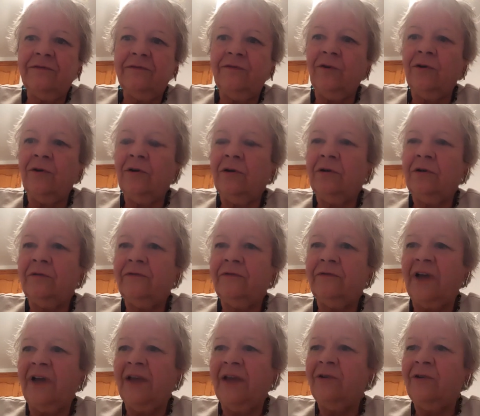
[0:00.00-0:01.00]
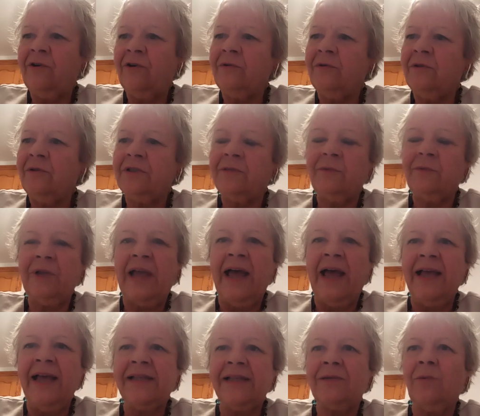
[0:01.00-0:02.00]
4 or 5-year-olds will
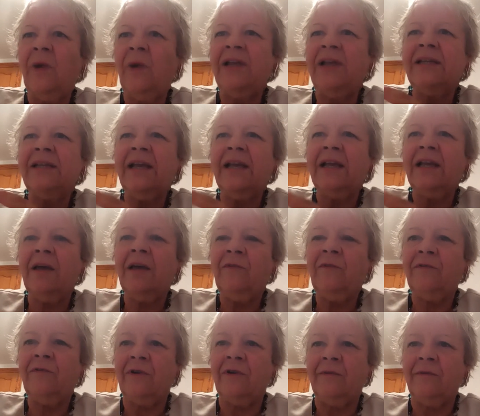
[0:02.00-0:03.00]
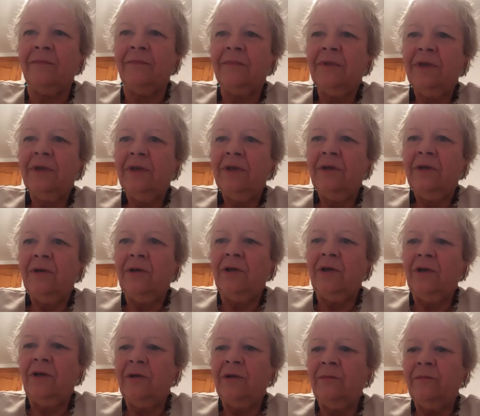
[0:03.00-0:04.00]
ask, where did I come from?
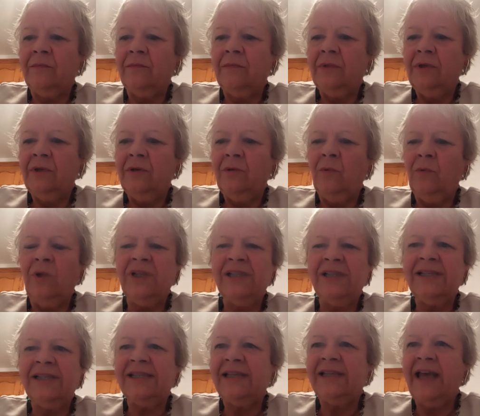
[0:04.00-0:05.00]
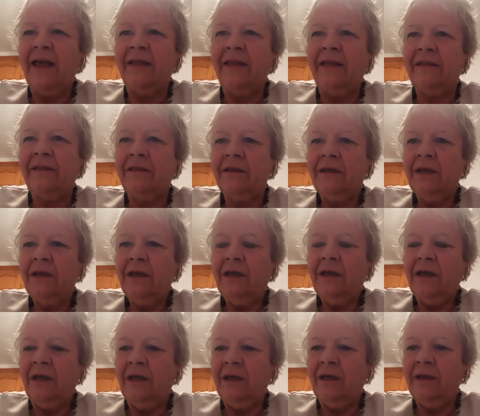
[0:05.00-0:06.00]
What is death?
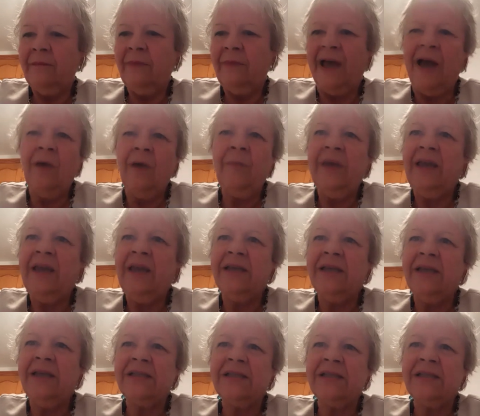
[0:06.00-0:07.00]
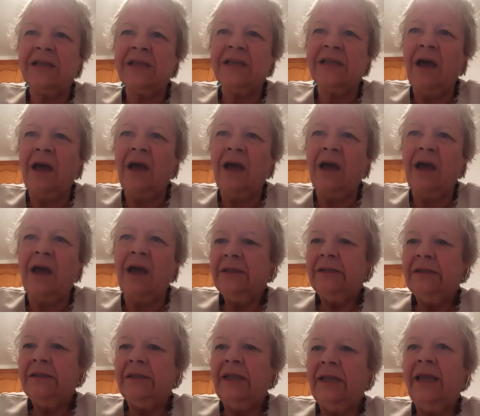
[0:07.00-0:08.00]
How big is God?
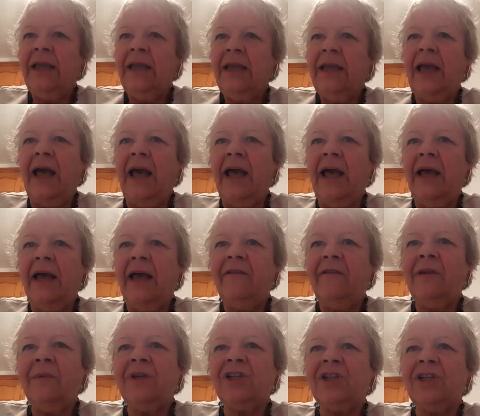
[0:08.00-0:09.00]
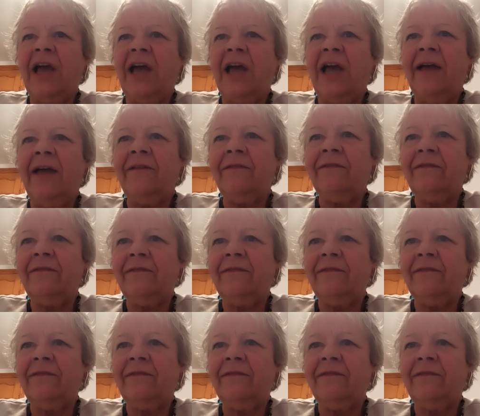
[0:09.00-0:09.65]
They very much have